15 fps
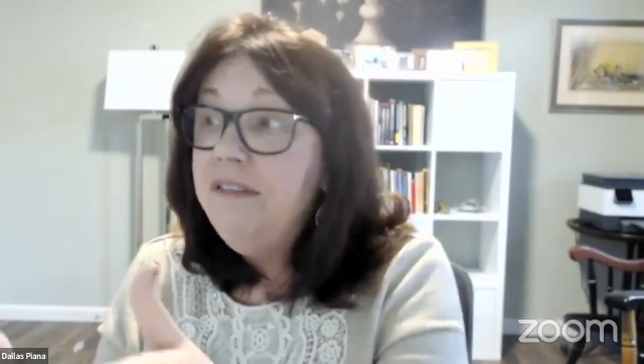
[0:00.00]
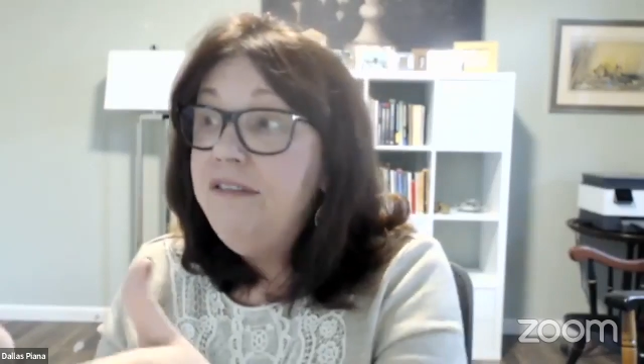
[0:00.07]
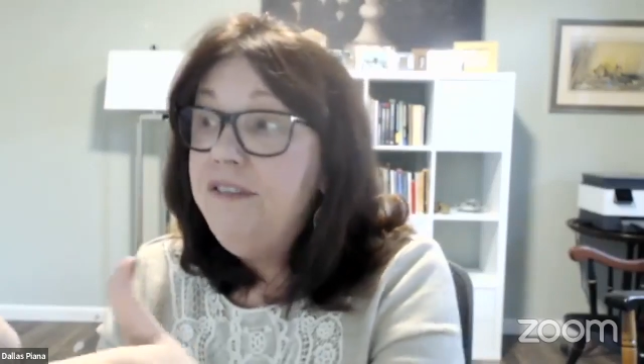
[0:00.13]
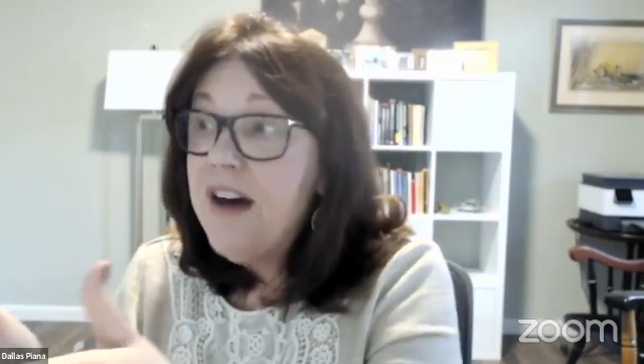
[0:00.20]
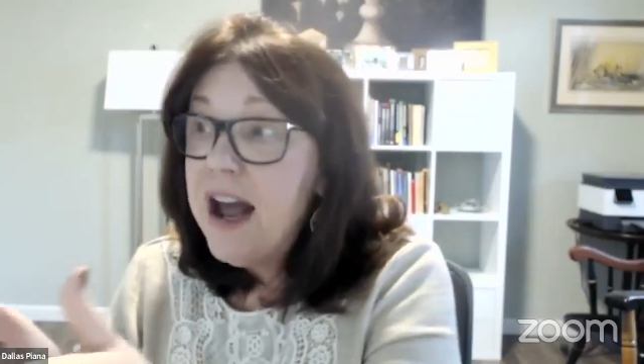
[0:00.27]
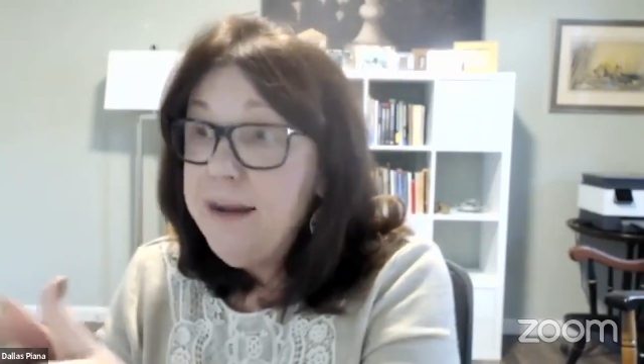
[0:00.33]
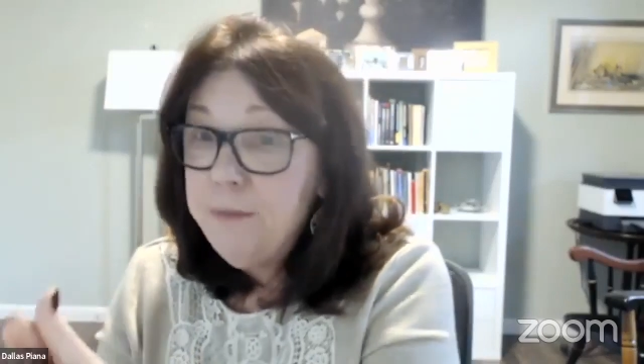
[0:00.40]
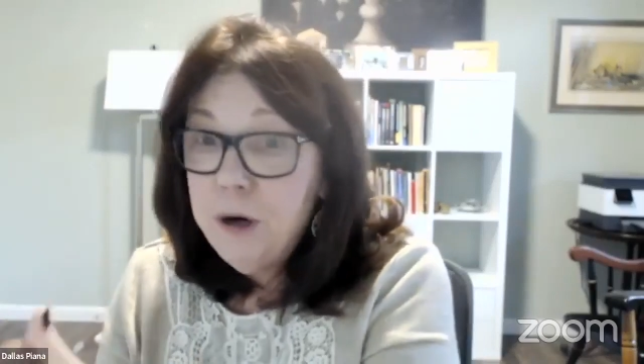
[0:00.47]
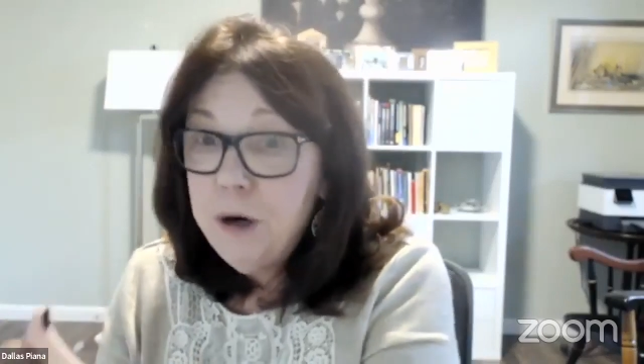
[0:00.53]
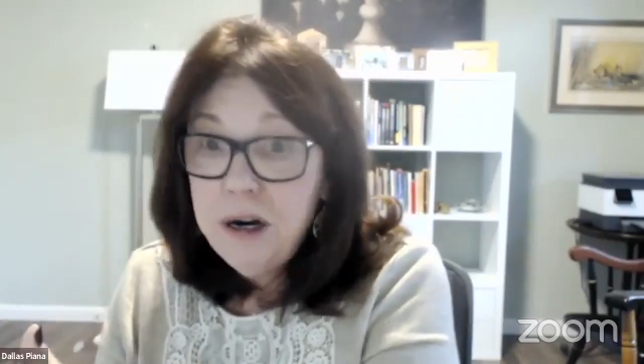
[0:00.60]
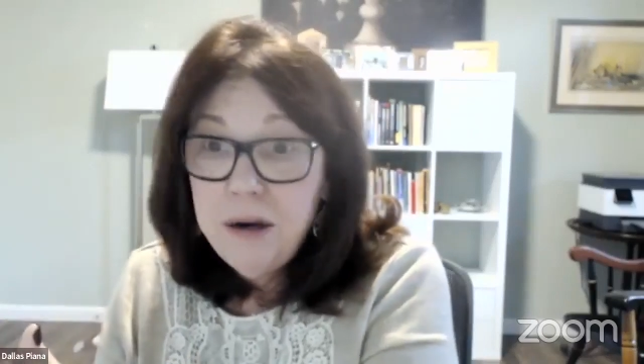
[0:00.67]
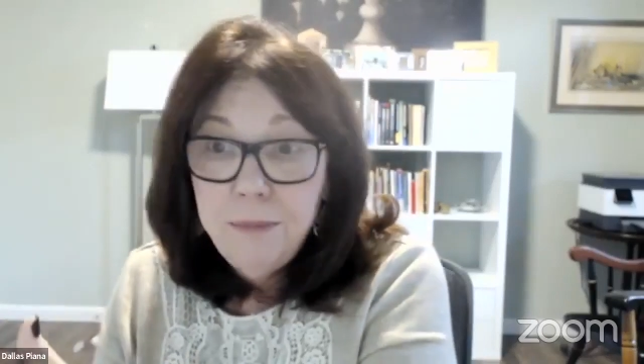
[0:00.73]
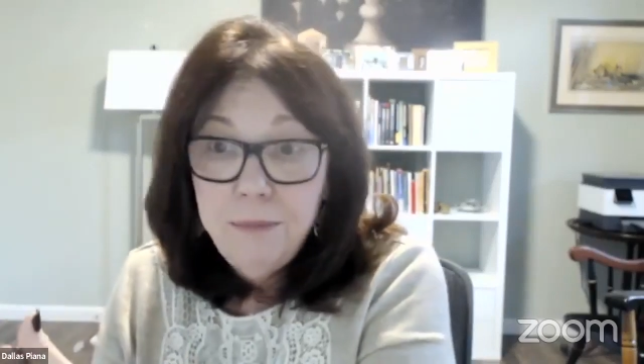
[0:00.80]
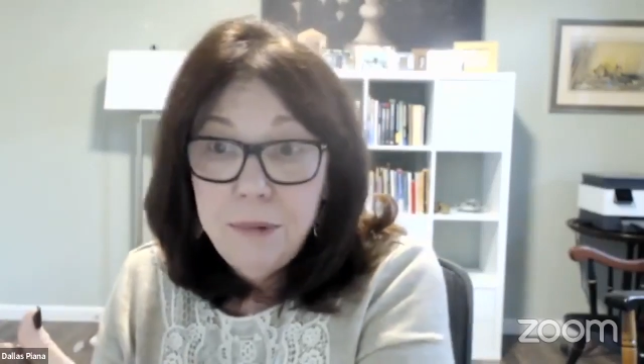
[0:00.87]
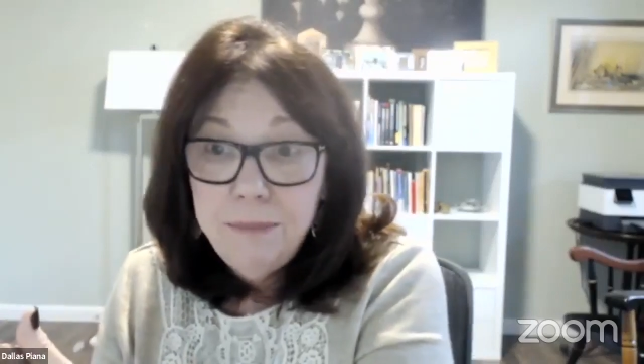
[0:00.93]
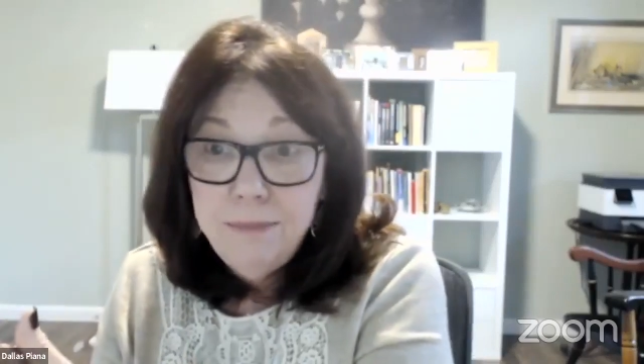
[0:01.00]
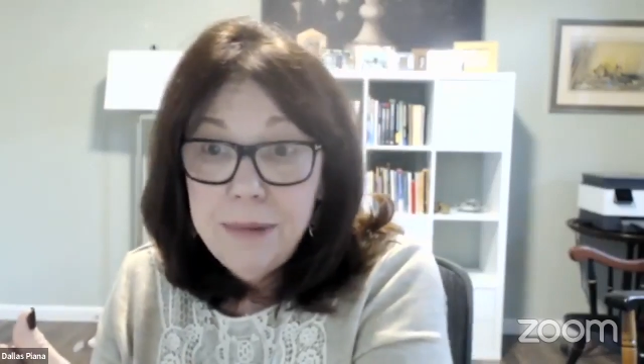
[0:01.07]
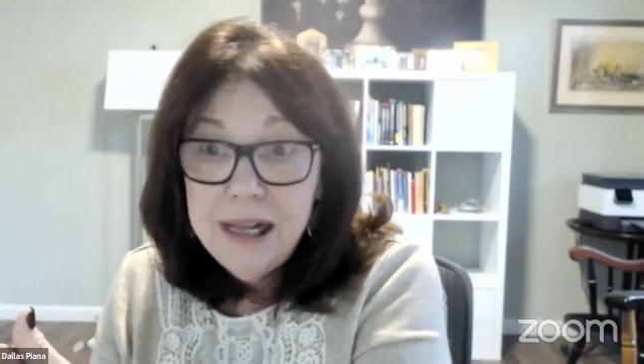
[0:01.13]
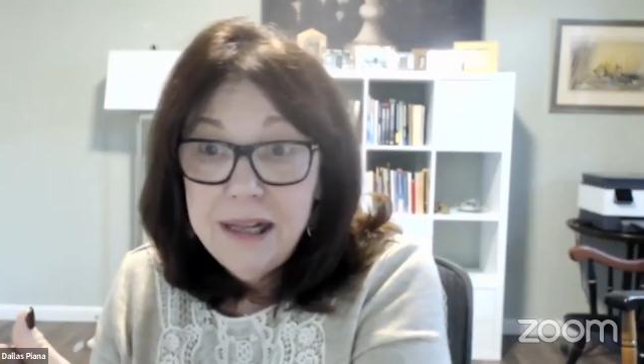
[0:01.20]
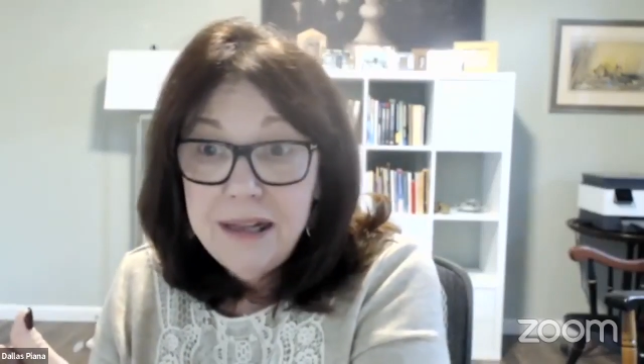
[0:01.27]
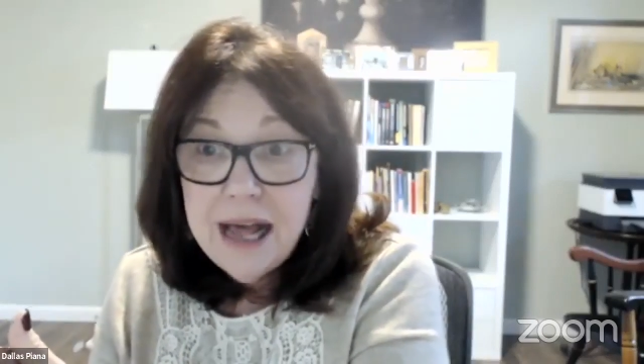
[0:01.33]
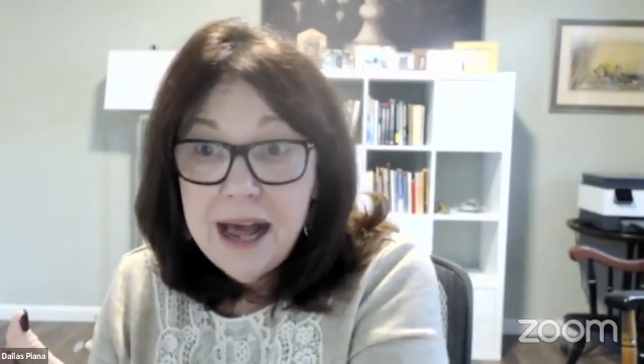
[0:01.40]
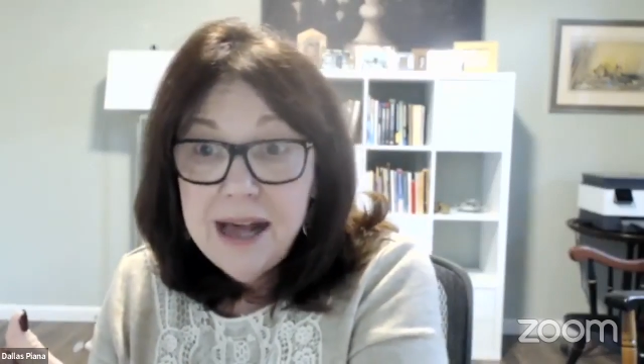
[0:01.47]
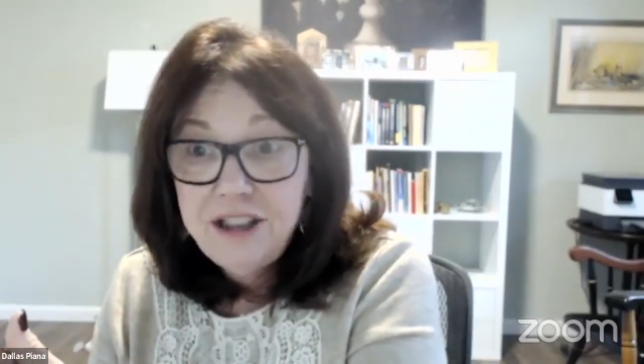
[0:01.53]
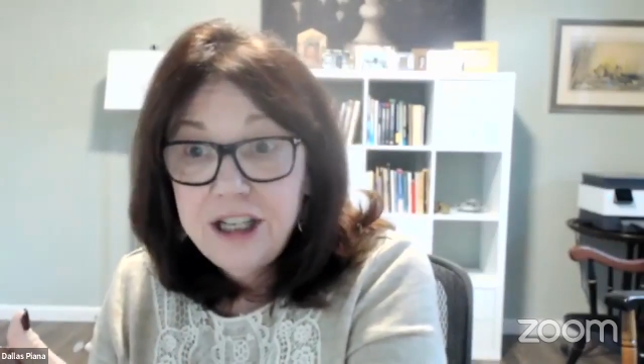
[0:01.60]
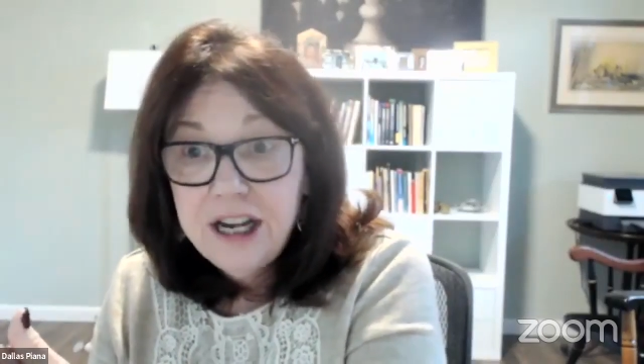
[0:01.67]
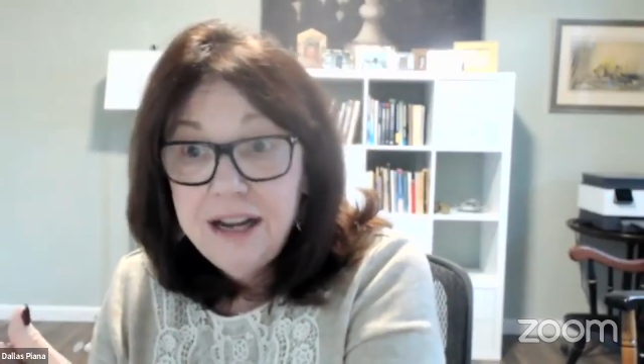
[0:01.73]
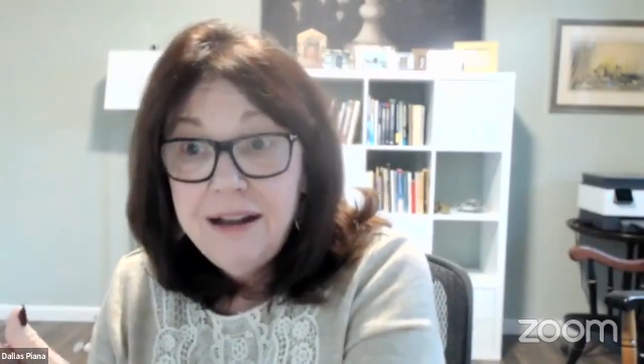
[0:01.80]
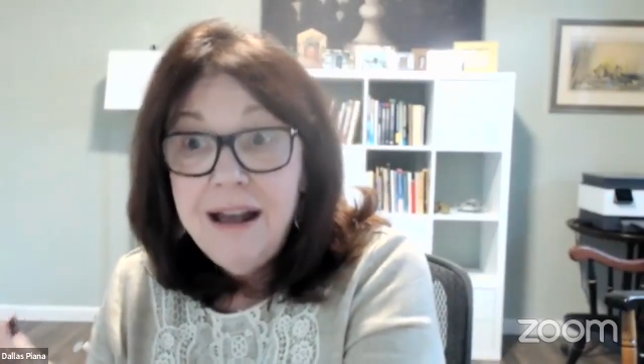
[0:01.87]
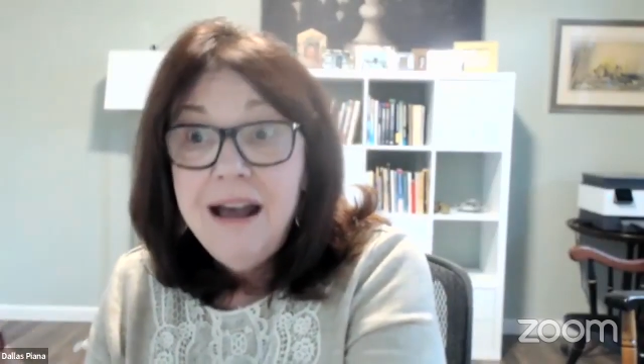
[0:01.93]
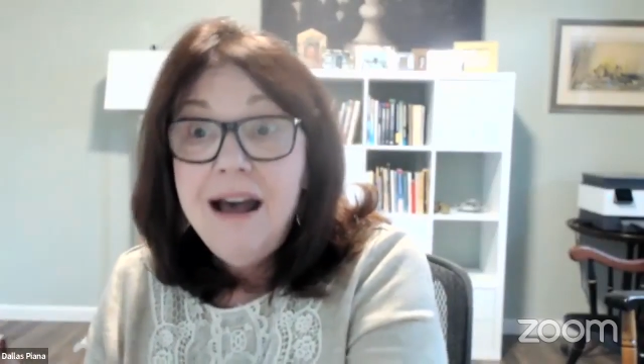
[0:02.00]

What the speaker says: fibromyalgia,